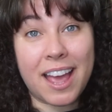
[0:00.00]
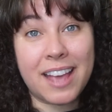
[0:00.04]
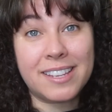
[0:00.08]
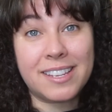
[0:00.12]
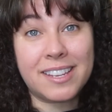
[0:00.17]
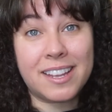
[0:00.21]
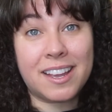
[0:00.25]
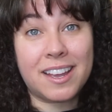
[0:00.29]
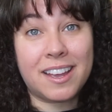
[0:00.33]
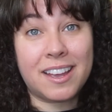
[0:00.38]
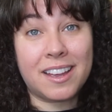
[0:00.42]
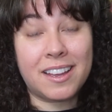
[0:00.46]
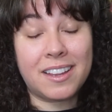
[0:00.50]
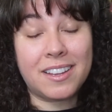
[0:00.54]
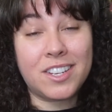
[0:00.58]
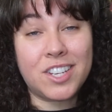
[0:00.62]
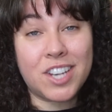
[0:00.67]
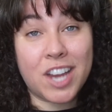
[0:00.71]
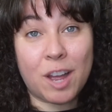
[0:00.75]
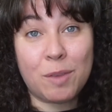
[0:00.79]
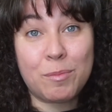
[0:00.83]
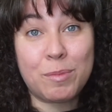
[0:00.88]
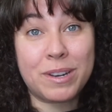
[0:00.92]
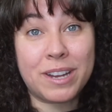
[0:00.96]
as a
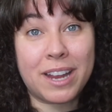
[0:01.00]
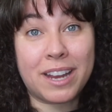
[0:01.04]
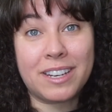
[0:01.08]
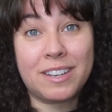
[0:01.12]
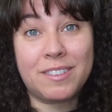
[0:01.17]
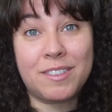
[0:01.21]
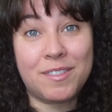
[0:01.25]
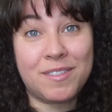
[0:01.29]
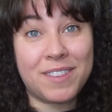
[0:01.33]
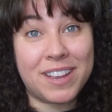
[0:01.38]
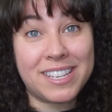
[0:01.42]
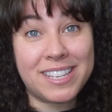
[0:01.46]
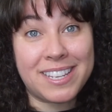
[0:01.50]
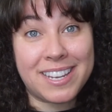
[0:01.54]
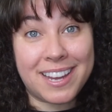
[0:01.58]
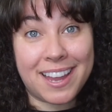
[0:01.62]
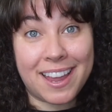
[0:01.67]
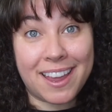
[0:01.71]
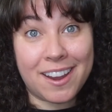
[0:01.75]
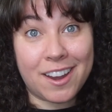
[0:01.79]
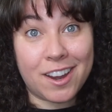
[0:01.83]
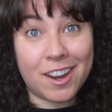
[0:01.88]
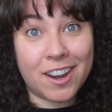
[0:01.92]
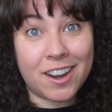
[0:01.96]
child protective
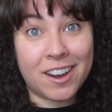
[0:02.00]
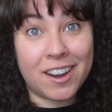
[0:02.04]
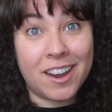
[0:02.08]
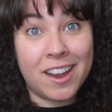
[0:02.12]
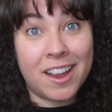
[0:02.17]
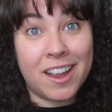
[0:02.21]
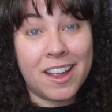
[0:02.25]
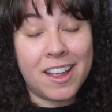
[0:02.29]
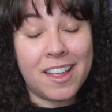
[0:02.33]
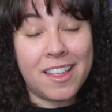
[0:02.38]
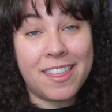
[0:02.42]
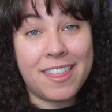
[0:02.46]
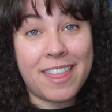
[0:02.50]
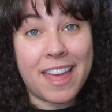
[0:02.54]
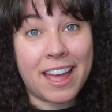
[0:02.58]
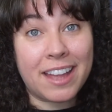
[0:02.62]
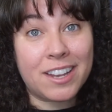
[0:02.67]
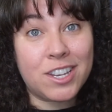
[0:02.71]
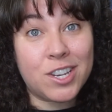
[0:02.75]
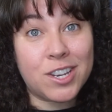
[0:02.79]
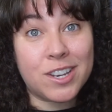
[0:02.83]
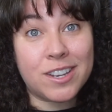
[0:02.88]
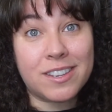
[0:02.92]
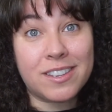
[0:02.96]
investigator,
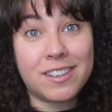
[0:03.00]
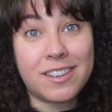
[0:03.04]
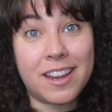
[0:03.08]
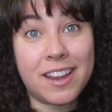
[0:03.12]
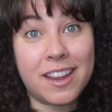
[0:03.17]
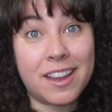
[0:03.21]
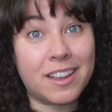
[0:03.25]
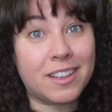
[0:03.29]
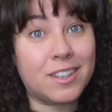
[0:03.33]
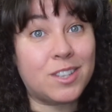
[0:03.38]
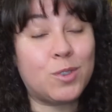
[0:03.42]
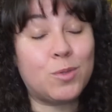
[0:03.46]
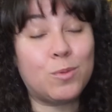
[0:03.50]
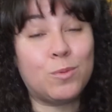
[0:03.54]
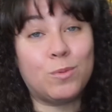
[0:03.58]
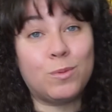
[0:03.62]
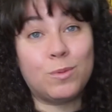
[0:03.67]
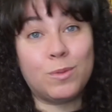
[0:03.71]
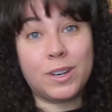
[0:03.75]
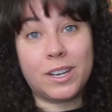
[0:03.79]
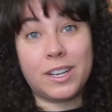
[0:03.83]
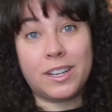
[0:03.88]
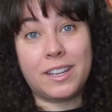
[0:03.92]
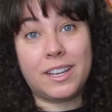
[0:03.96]
that just hits
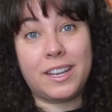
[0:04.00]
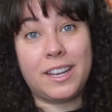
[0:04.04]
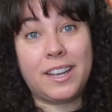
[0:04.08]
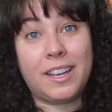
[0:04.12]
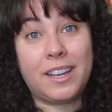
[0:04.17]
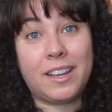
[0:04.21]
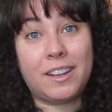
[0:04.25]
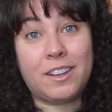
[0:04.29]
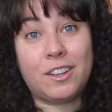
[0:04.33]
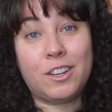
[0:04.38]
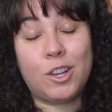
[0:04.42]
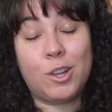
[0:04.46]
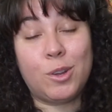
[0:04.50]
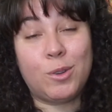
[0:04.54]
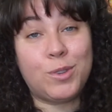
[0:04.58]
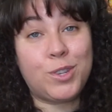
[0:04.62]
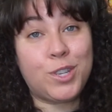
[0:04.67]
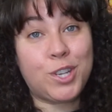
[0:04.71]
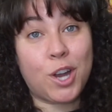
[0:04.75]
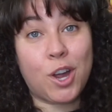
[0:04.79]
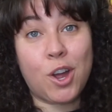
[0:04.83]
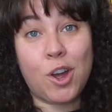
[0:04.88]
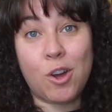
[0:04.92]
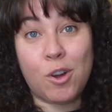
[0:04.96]
really
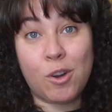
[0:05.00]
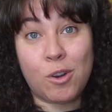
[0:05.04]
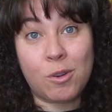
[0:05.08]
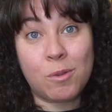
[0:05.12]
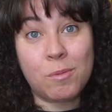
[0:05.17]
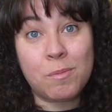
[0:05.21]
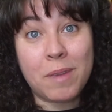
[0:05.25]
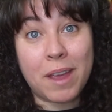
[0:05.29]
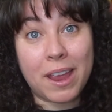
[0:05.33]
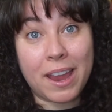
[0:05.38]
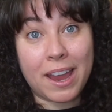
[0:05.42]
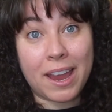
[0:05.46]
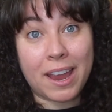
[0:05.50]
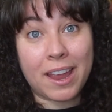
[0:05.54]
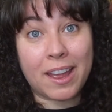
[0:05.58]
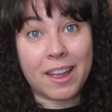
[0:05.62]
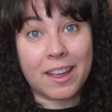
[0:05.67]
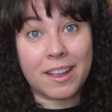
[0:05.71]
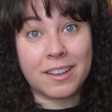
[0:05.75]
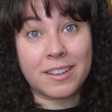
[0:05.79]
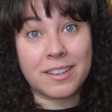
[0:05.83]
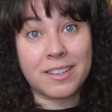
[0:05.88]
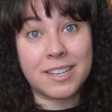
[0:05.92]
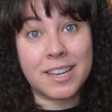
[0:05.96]
close to home.
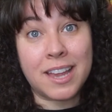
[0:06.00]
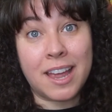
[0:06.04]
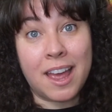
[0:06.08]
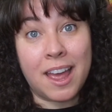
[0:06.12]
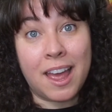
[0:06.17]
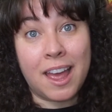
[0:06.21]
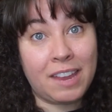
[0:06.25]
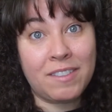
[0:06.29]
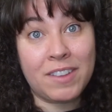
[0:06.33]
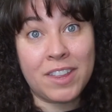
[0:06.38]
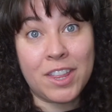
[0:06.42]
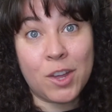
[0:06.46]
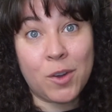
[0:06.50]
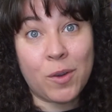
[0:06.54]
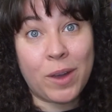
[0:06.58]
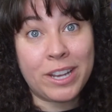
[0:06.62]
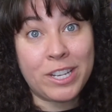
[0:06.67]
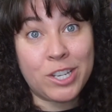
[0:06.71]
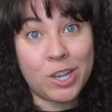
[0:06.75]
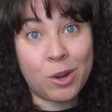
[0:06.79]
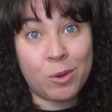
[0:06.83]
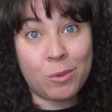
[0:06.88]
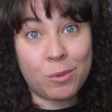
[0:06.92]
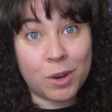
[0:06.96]
And even though
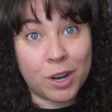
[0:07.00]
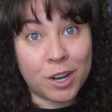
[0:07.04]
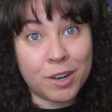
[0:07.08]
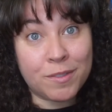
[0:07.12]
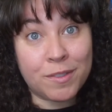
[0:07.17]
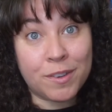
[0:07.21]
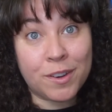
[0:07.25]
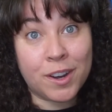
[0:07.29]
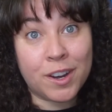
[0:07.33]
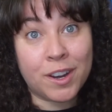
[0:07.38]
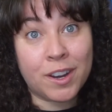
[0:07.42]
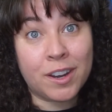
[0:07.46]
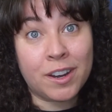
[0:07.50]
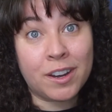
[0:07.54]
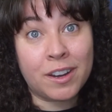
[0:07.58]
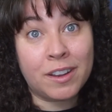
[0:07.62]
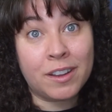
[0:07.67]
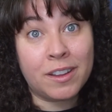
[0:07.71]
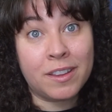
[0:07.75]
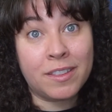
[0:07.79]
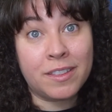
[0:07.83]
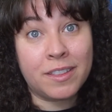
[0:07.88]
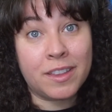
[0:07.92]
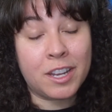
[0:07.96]
I don't work
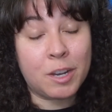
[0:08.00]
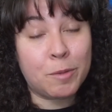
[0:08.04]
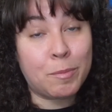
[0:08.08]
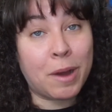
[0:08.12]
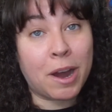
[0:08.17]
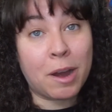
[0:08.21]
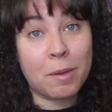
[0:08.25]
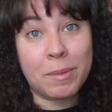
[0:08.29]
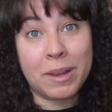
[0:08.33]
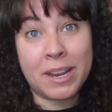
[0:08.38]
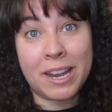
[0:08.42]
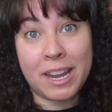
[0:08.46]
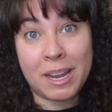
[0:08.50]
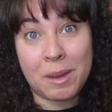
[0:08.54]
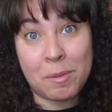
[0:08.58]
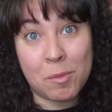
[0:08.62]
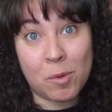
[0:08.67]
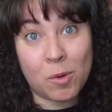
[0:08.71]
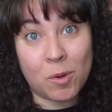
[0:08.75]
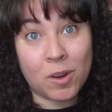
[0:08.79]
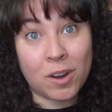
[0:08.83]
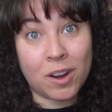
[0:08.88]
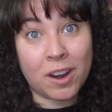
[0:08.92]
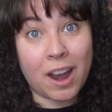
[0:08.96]
for the department
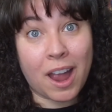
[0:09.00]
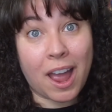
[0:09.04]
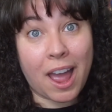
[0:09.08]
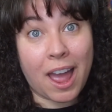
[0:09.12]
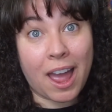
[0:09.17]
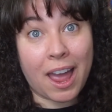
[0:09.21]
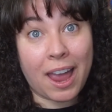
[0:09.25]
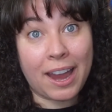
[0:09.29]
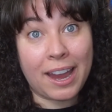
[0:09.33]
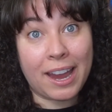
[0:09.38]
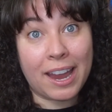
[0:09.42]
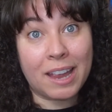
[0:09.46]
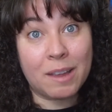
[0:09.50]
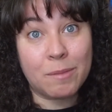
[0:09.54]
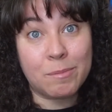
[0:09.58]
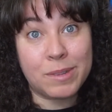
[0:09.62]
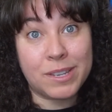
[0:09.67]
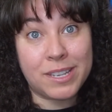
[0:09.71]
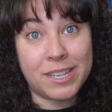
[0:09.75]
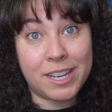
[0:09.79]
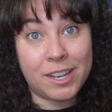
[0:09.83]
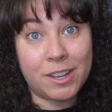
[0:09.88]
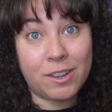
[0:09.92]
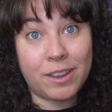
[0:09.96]
anymore, I am
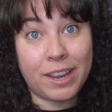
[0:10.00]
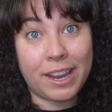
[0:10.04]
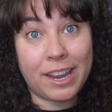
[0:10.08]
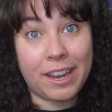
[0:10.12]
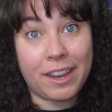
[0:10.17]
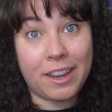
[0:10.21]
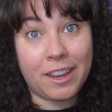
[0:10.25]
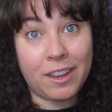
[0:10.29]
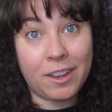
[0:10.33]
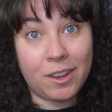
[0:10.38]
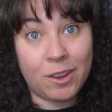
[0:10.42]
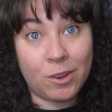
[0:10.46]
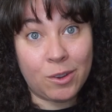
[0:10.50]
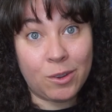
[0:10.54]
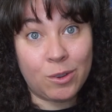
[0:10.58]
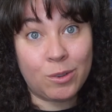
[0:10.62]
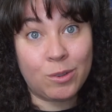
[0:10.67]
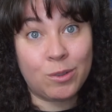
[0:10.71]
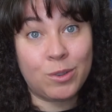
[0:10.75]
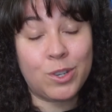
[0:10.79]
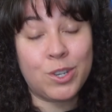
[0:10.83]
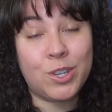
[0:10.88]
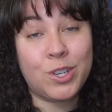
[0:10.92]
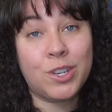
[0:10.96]
still a
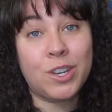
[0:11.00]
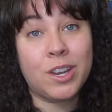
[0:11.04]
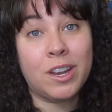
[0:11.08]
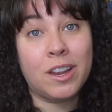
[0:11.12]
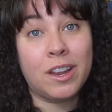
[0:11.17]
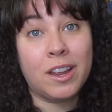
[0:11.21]
huge